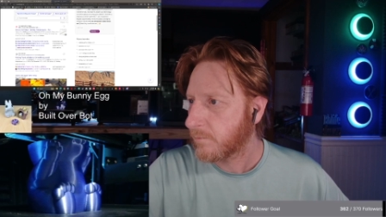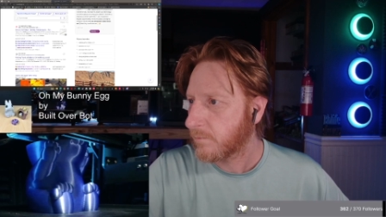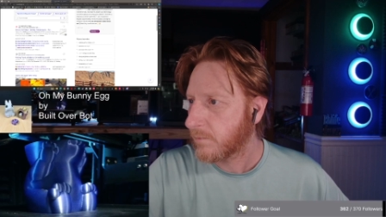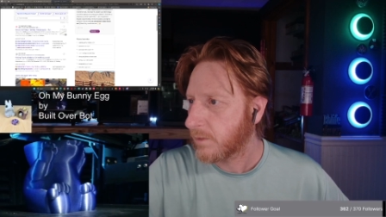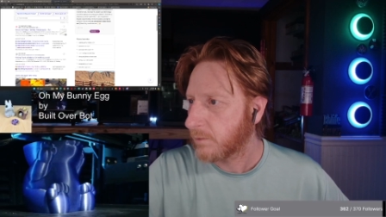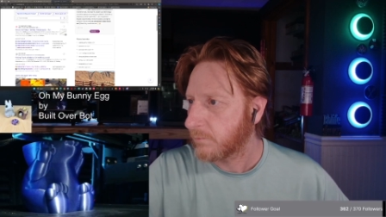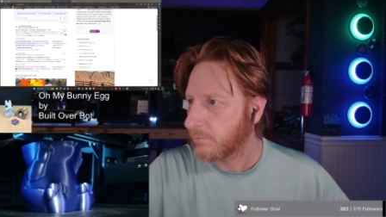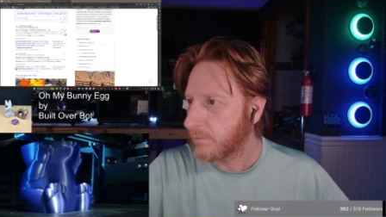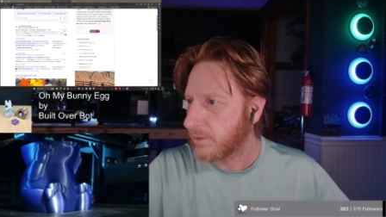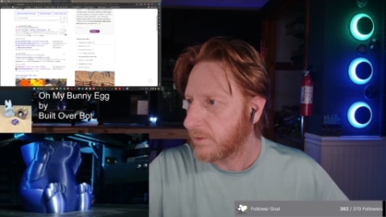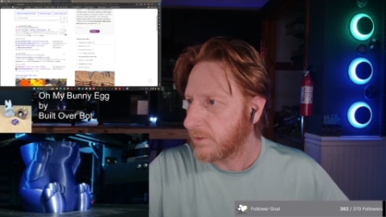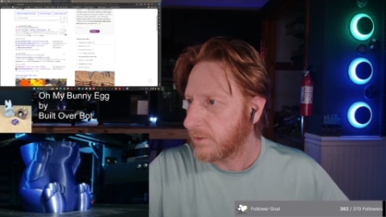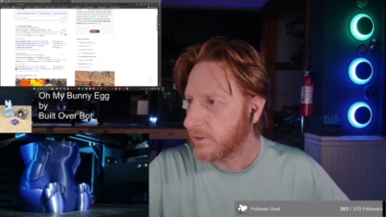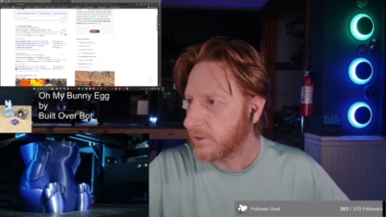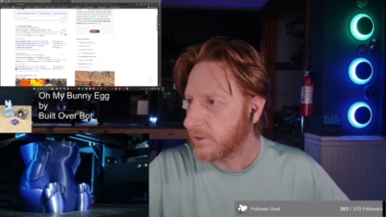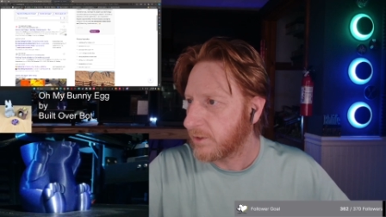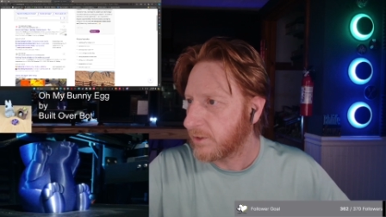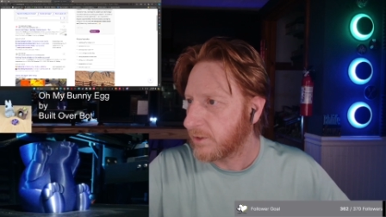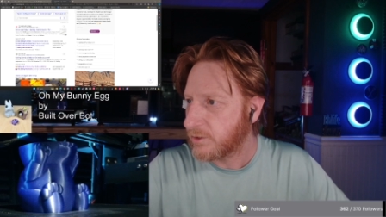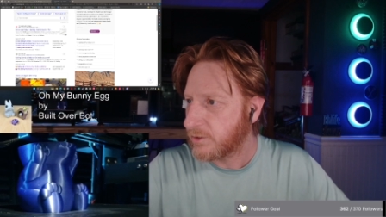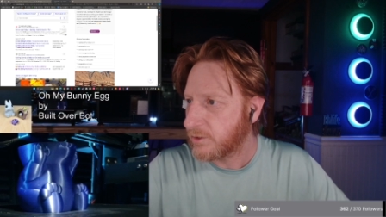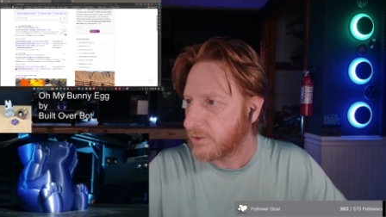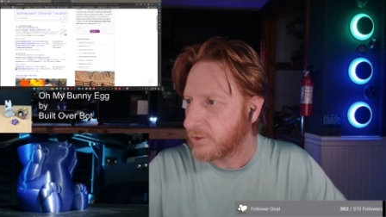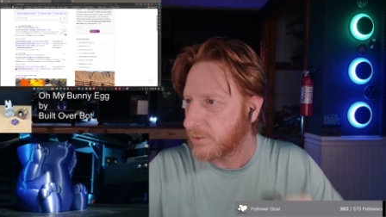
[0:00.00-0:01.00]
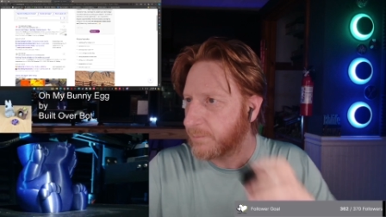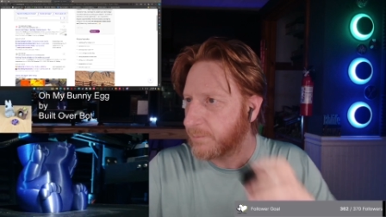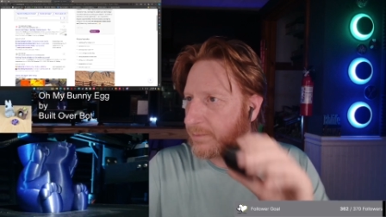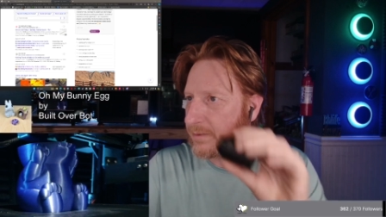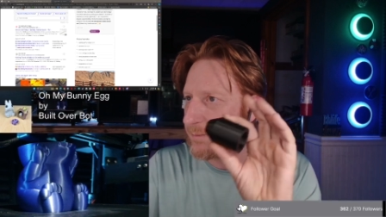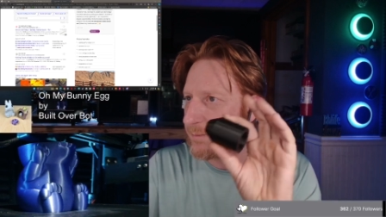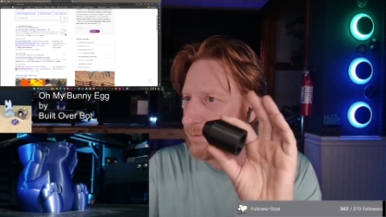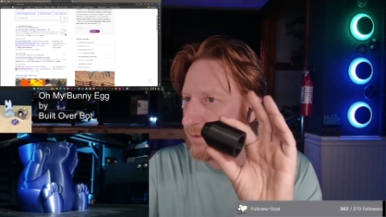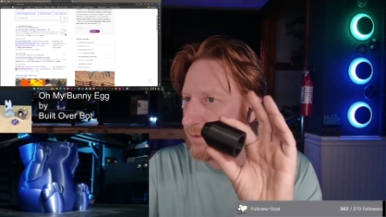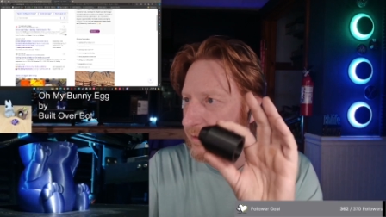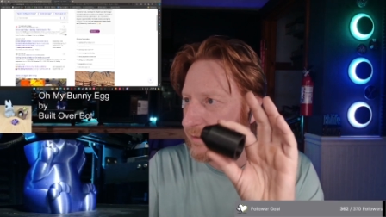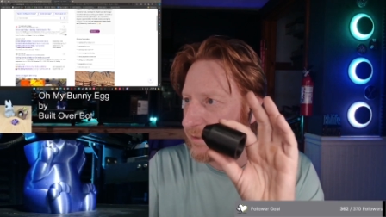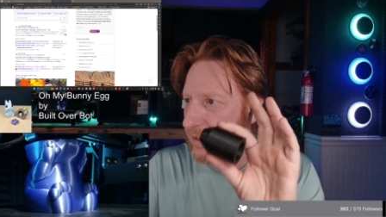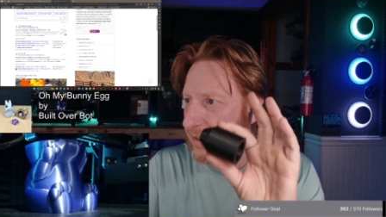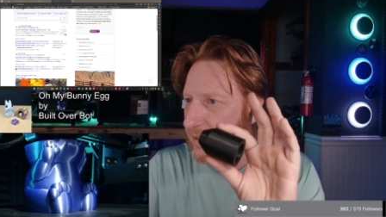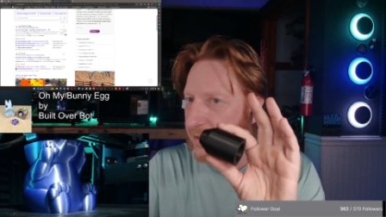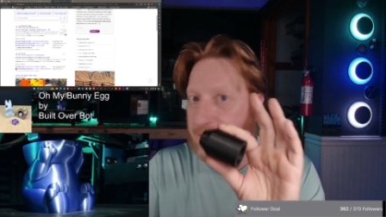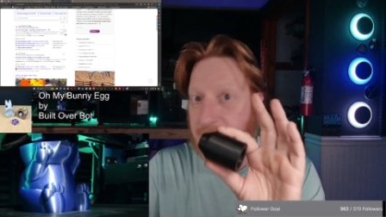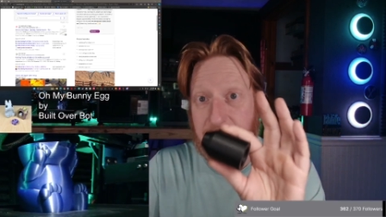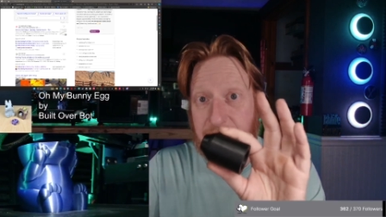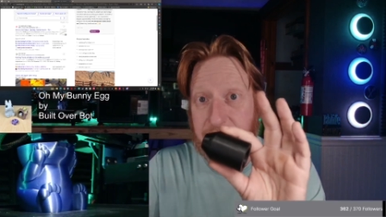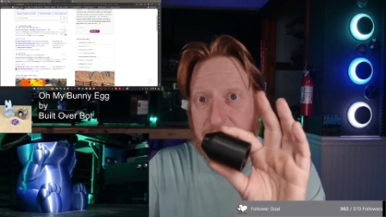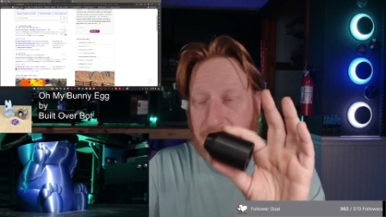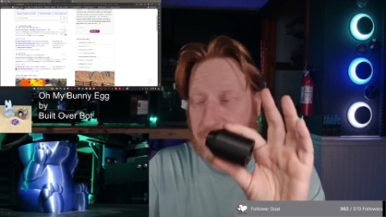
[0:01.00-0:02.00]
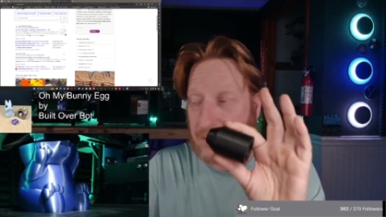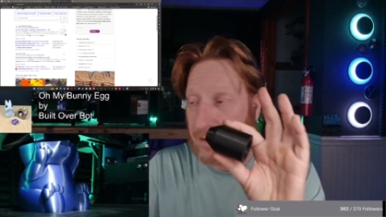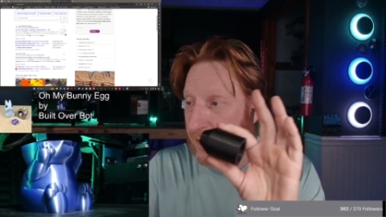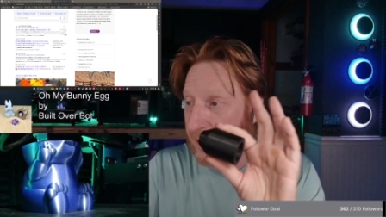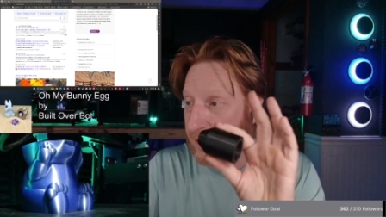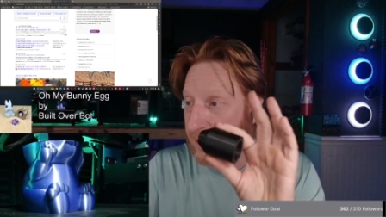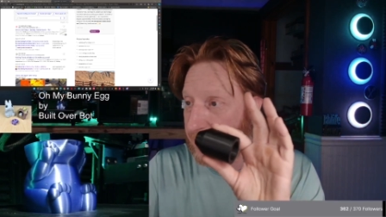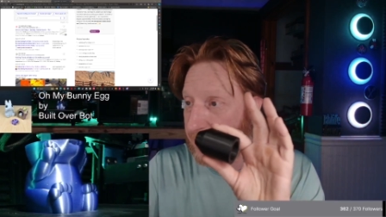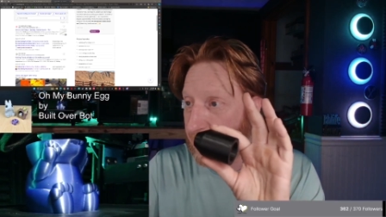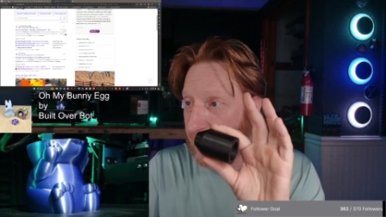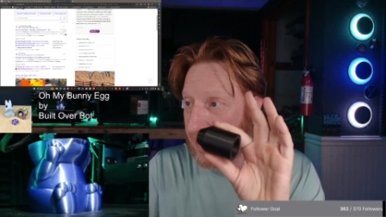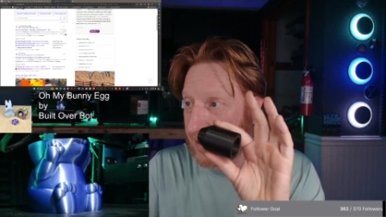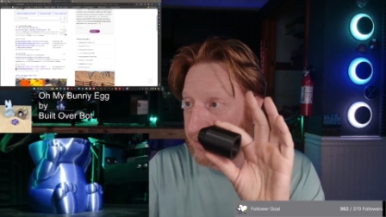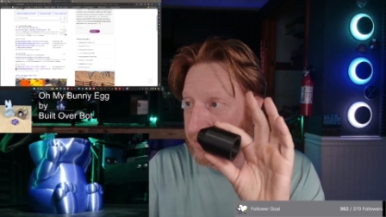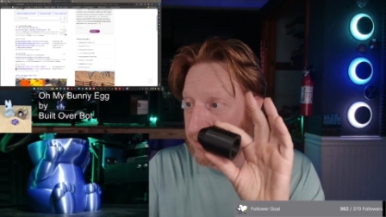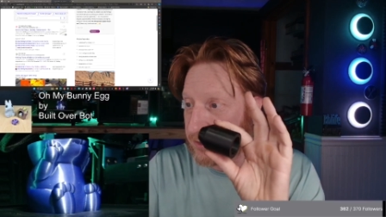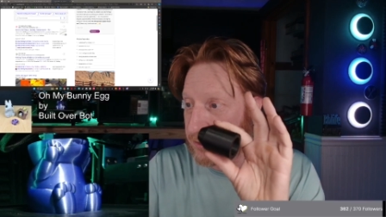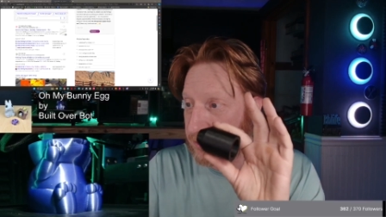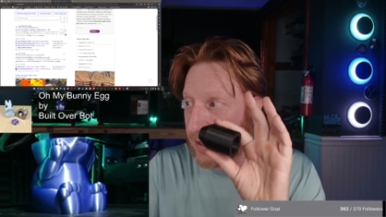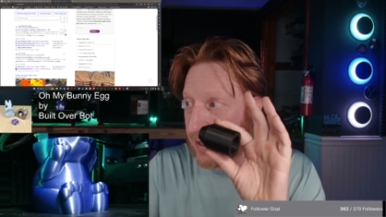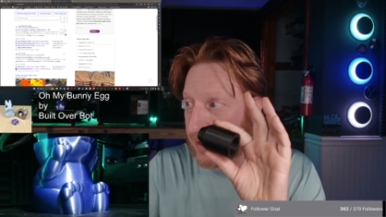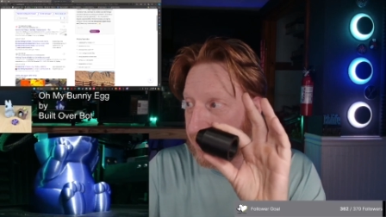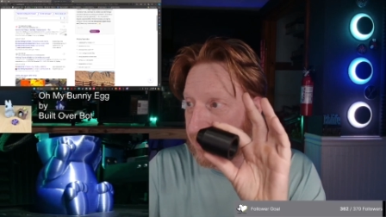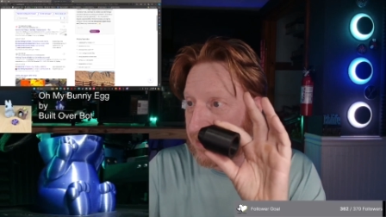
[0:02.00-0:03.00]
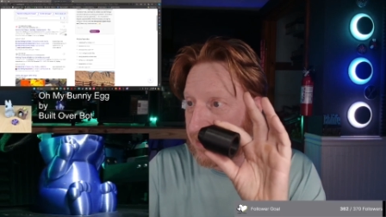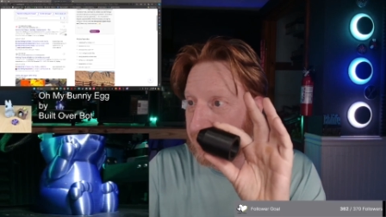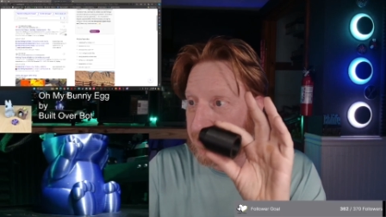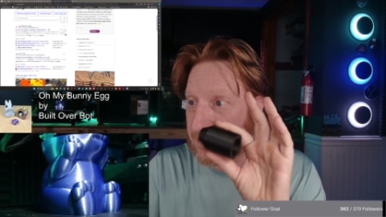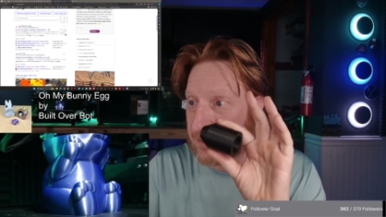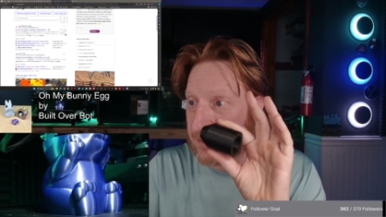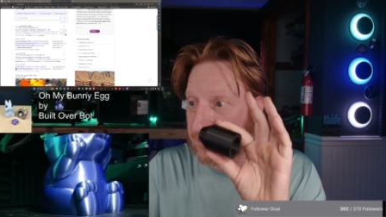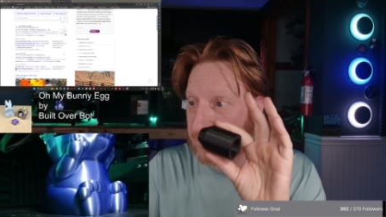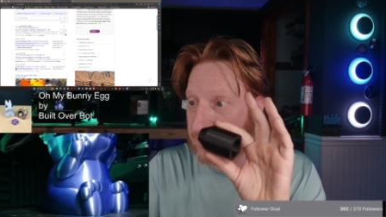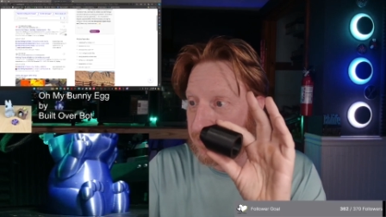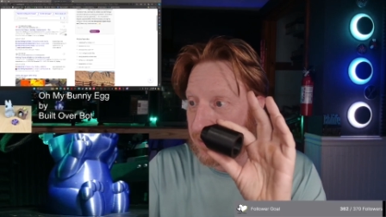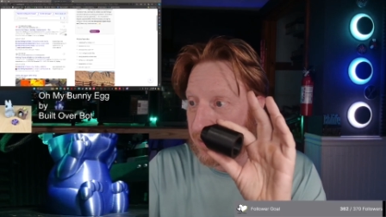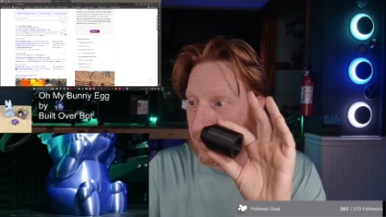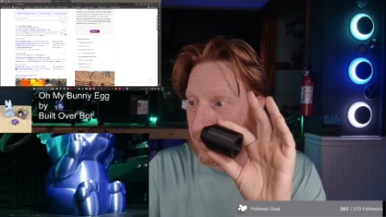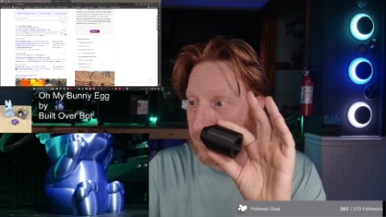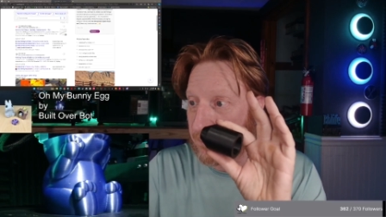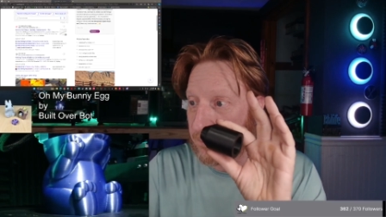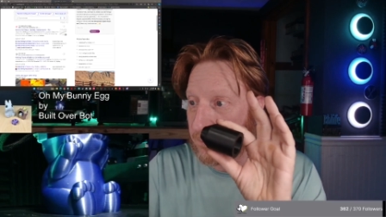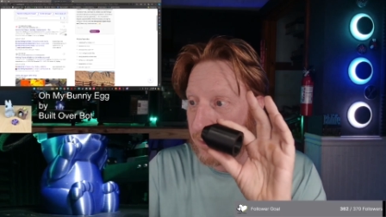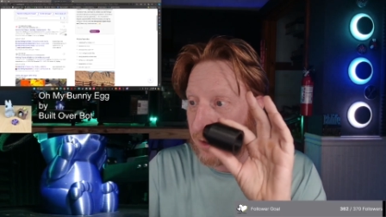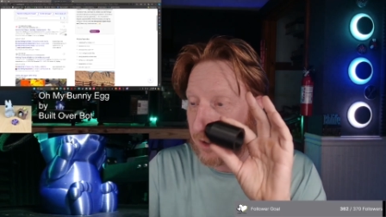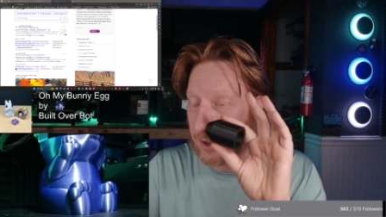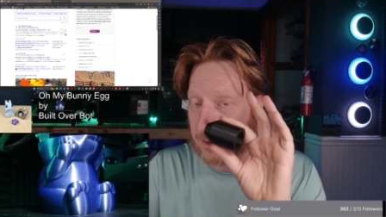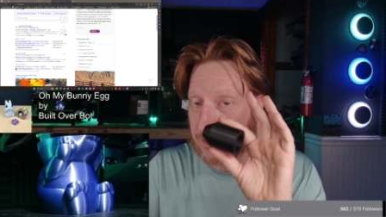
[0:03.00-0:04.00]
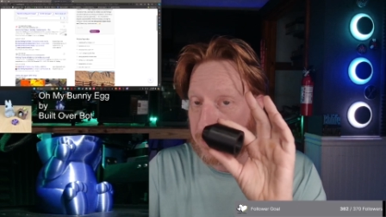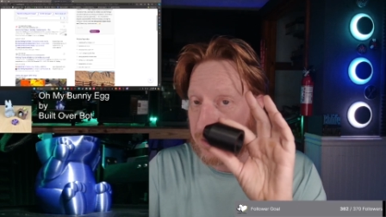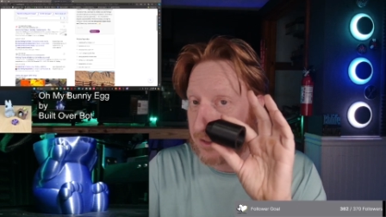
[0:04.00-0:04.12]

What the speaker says: We should probably take this and actually try to get this to work,